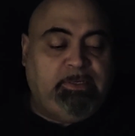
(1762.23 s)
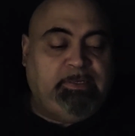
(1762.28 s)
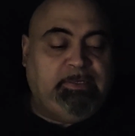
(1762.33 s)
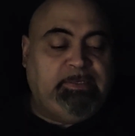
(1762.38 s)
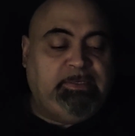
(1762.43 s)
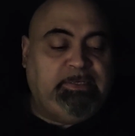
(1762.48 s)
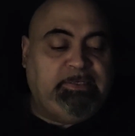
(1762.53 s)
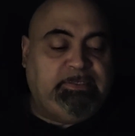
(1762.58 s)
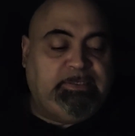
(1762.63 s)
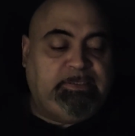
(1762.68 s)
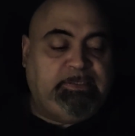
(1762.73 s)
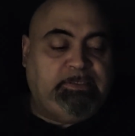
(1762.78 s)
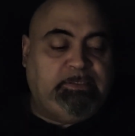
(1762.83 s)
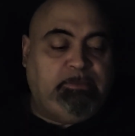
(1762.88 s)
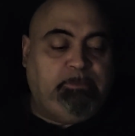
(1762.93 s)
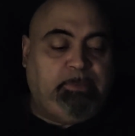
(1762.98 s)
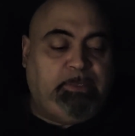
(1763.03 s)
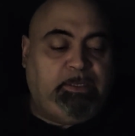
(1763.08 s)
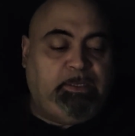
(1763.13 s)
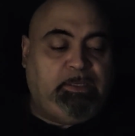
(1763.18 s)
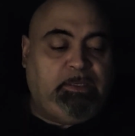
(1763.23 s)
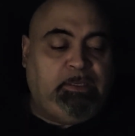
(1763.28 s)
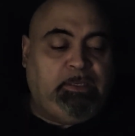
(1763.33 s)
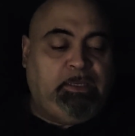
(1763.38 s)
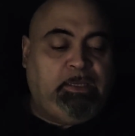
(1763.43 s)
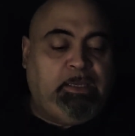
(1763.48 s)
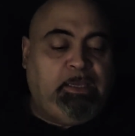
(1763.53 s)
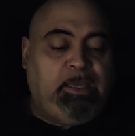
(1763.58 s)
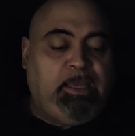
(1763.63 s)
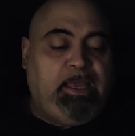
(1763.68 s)
listen to me.
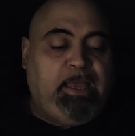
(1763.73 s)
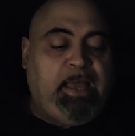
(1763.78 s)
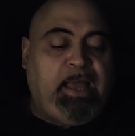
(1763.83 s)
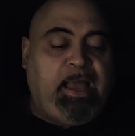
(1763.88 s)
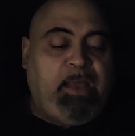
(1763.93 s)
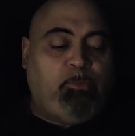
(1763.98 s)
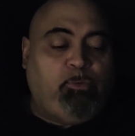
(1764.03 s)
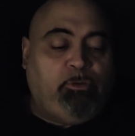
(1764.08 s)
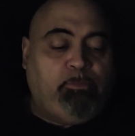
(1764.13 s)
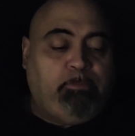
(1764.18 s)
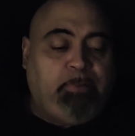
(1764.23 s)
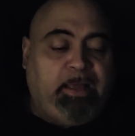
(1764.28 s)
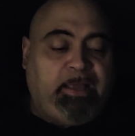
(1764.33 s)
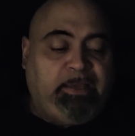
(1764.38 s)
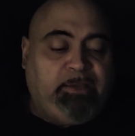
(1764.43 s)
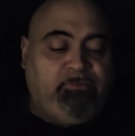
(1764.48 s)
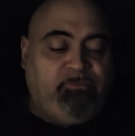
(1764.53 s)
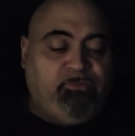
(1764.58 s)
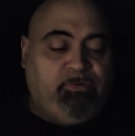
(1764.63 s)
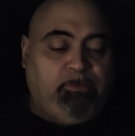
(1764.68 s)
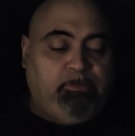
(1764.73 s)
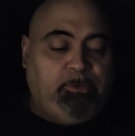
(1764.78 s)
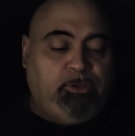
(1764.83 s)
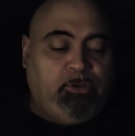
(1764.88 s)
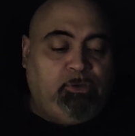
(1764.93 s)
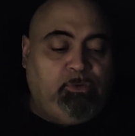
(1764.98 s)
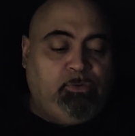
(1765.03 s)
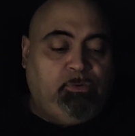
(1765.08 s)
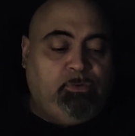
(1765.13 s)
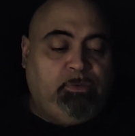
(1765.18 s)
I will buy it from
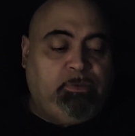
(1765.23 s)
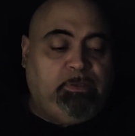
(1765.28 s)
you.